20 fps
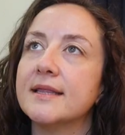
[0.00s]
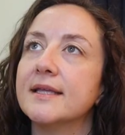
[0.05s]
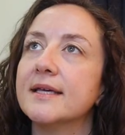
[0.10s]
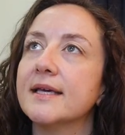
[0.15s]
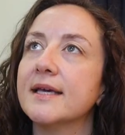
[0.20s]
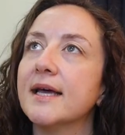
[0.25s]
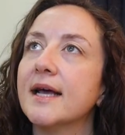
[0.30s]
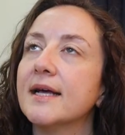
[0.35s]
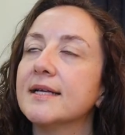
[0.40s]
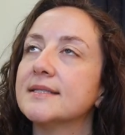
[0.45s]
I
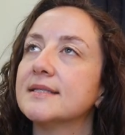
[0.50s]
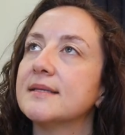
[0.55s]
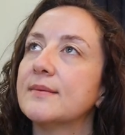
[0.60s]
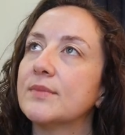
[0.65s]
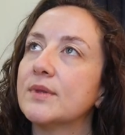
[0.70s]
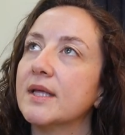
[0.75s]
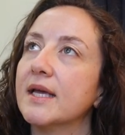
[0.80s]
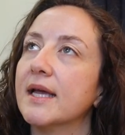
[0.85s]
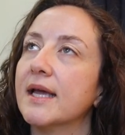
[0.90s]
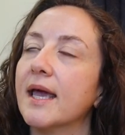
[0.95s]
think it has
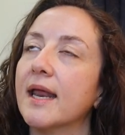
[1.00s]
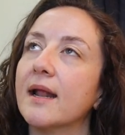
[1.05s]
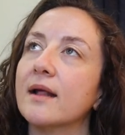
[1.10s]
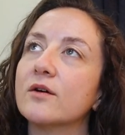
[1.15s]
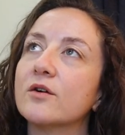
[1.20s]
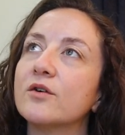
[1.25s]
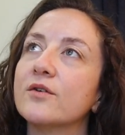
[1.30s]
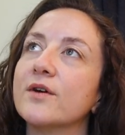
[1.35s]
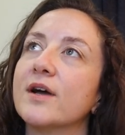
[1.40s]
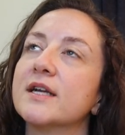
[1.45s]
something, and
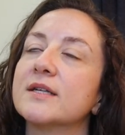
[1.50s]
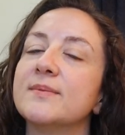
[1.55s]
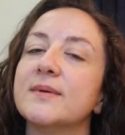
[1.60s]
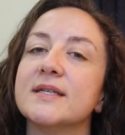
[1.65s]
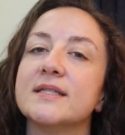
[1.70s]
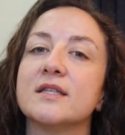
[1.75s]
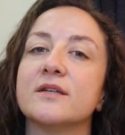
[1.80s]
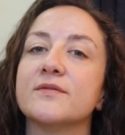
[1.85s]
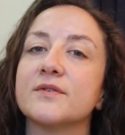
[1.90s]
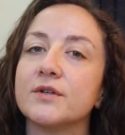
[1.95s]
I'll correct
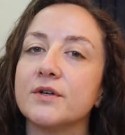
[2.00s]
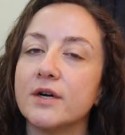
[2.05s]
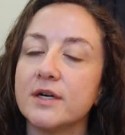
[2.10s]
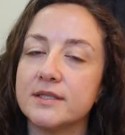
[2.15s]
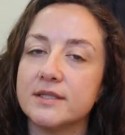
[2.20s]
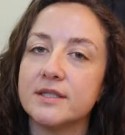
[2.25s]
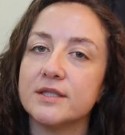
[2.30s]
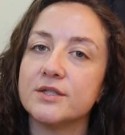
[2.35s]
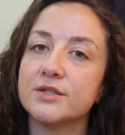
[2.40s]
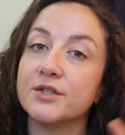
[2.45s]
myself
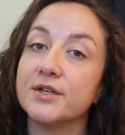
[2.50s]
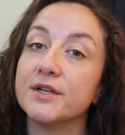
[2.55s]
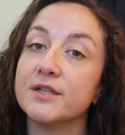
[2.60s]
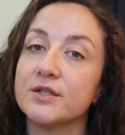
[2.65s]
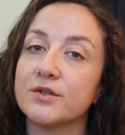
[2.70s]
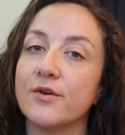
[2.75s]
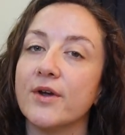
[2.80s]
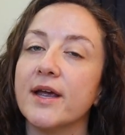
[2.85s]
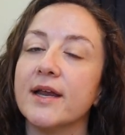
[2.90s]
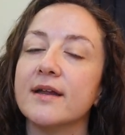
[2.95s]
across the
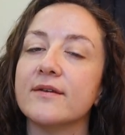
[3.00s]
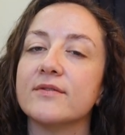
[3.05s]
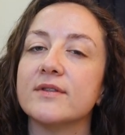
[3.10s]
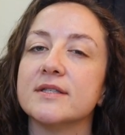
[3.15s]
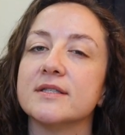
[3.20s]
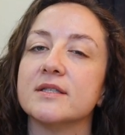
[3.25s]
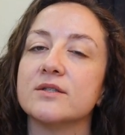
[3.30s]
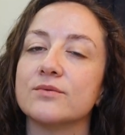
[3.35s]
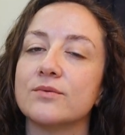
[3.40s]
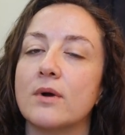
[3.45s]
screen if
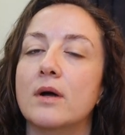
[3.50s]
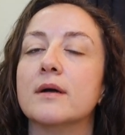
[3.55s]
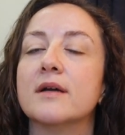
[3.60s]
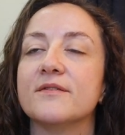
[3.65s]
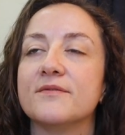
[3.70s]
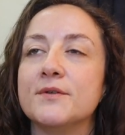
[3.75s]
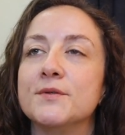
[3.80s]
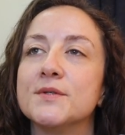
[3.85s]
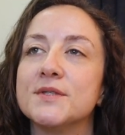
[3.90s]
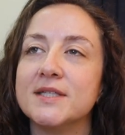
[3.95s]
this is wrong.
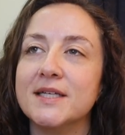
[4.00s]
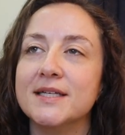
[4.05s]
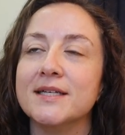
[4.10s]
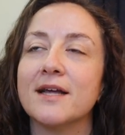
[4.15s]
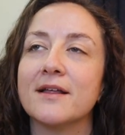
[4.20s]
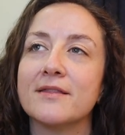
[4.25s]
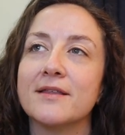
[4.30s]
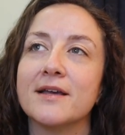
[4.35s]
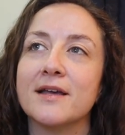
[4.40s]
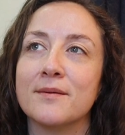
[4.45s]
If you see
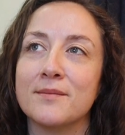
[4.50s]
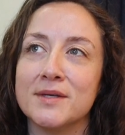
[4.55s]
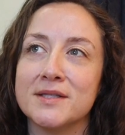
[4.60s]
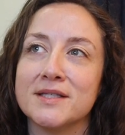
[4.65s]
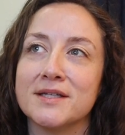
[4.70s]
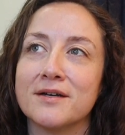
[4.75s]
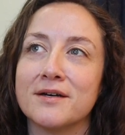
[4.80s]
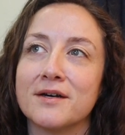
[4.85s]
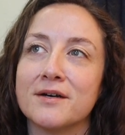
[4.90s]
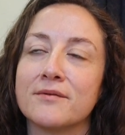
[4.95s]
nothing, it means
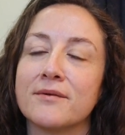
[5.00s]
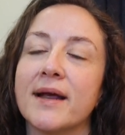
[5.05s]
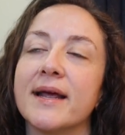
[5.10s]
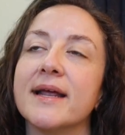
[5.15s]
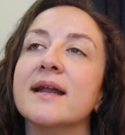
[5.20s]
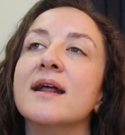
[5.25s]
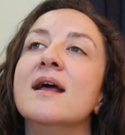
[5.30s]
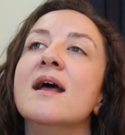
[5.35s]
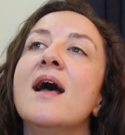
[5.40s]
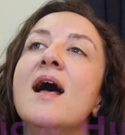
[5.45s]
I got it
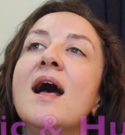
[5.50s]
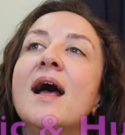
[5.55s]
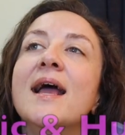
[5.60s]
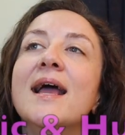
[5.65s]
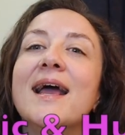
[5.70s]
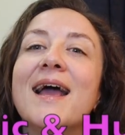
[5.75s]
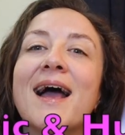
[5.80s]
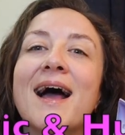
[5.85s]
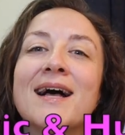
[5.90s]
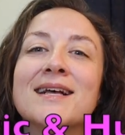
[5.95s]
right.
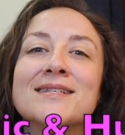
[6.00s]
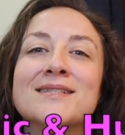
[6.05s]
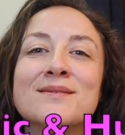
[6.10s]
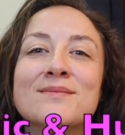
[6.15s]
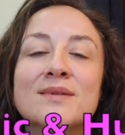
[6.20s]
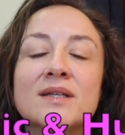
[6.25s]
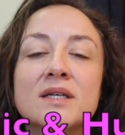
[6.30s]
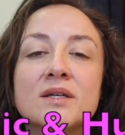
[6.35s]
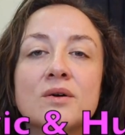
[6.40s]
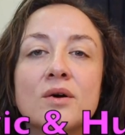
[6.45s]
It has
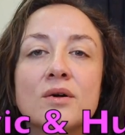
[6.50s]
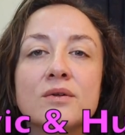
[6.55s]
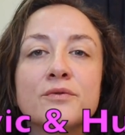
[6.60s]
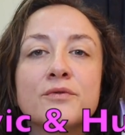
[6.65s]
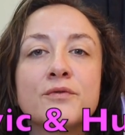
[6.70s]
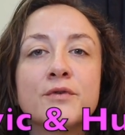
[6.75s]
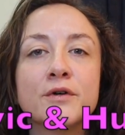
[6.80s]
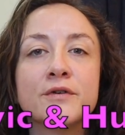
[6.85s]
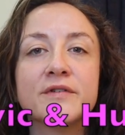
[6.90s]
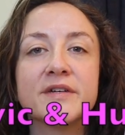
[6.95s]
something something called
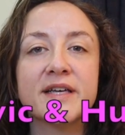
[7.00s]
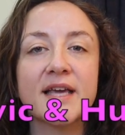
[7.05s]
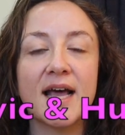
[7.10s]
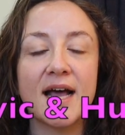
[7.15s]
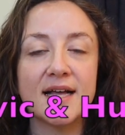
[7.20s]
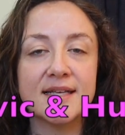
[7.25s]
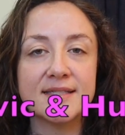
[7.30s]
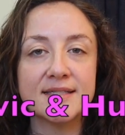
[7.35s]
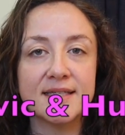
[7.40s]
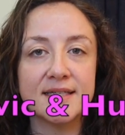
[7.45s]
fulvic
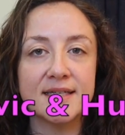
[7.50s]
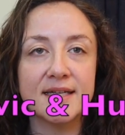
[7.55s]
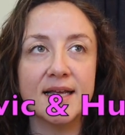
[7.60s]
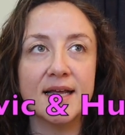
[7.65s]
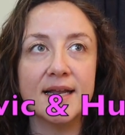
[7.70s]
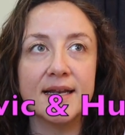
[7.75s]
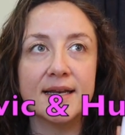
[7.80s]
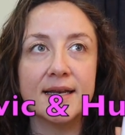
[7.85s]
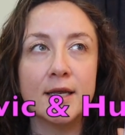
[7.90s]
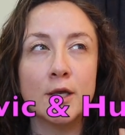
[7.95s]
acid
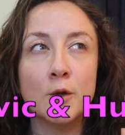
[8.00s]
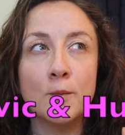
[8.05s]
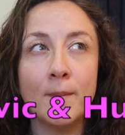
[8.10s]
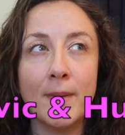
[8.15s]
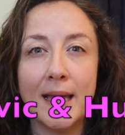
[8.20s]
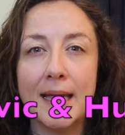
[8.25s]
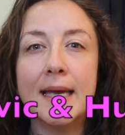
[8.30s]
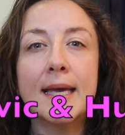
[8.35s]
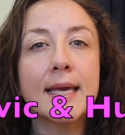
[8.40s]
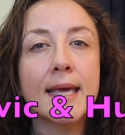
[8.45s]
and
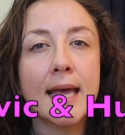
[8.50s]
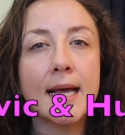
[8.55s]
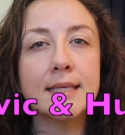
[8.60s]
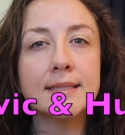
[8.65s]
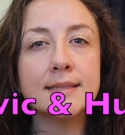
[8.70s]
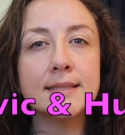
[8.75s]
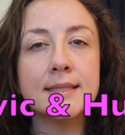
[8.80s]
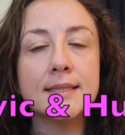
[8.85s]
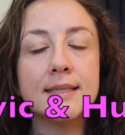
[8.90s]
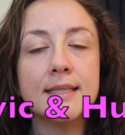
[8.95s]
humic
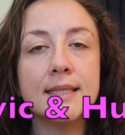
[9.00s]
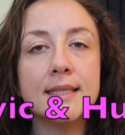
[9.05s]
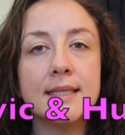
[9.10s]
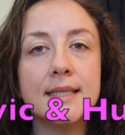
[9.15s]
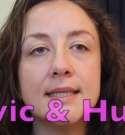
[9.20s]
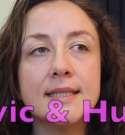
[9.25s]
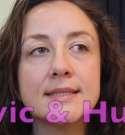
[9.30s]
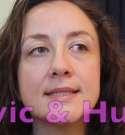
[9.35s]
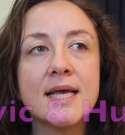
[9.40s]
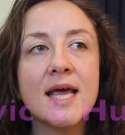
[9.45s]
acid in
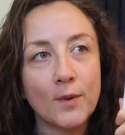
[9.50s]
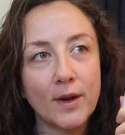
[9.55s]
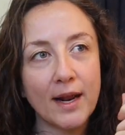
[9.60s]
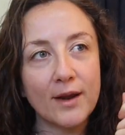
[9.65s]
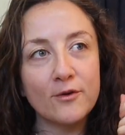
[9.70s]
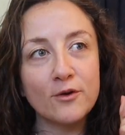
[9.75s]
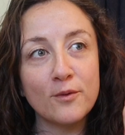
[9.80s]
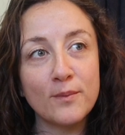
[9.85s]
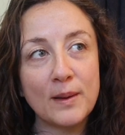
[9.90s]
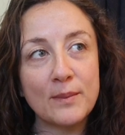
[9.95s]
it. What
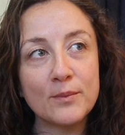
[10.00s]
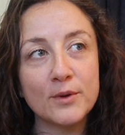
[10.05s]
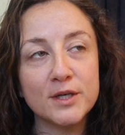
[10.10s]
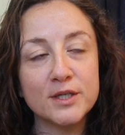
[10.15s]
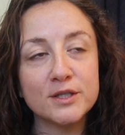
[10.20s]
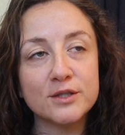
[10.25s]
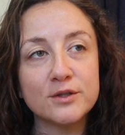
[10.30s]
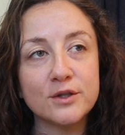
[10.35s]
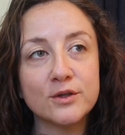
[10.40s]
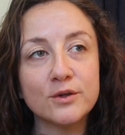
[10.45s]
I remember
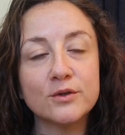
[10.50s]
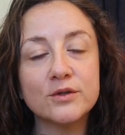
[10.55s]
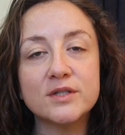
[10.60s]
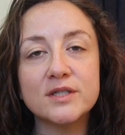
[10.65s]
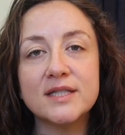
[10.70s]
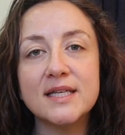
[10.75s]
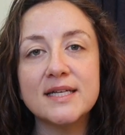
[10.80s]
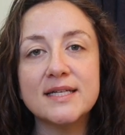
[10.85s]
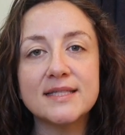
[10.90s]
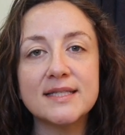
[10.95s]
is that those
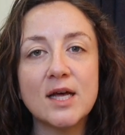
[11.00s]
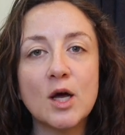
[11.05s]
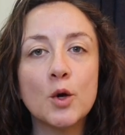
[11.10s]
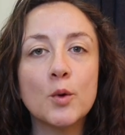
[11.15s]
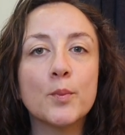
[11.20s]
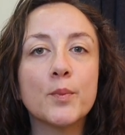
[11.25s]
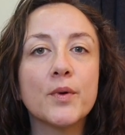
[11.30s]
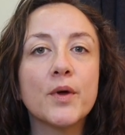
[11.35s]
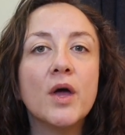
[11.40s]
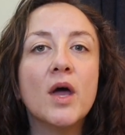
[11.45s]
things
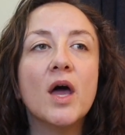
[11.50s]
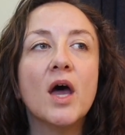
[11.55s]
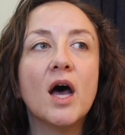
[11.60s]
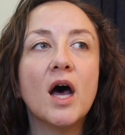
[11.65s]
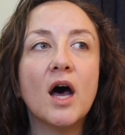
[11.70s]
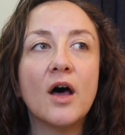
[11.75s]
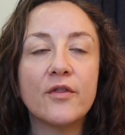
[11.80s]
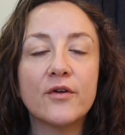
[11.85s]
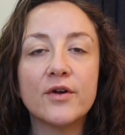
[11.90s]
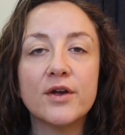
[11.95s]
help
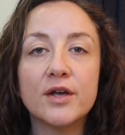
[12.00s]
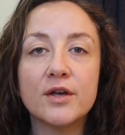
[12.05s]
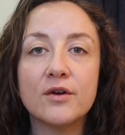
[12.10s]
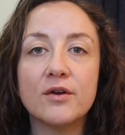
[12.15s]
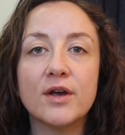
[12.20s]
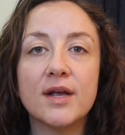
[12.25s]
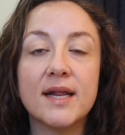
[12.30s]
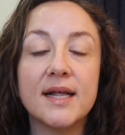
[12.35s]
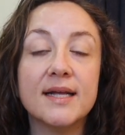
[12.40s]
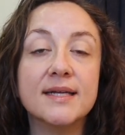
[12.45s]
other
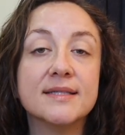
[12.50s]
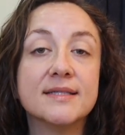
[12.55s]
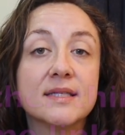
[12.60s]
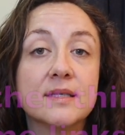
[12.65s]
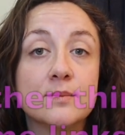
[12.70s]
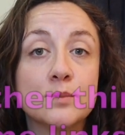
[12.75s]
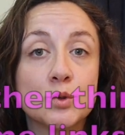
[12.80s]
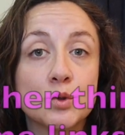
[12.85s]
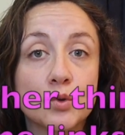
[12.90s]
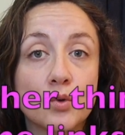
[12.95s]
ingredients
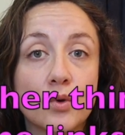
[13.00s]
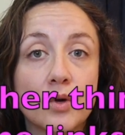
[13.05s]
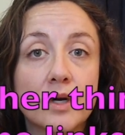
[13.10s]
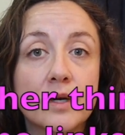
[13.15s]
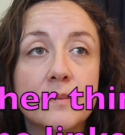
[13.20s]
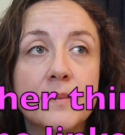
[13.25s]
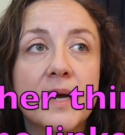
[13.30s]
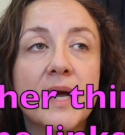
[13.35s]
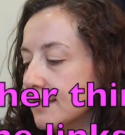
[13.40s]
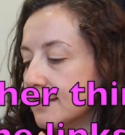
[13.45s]
absorb.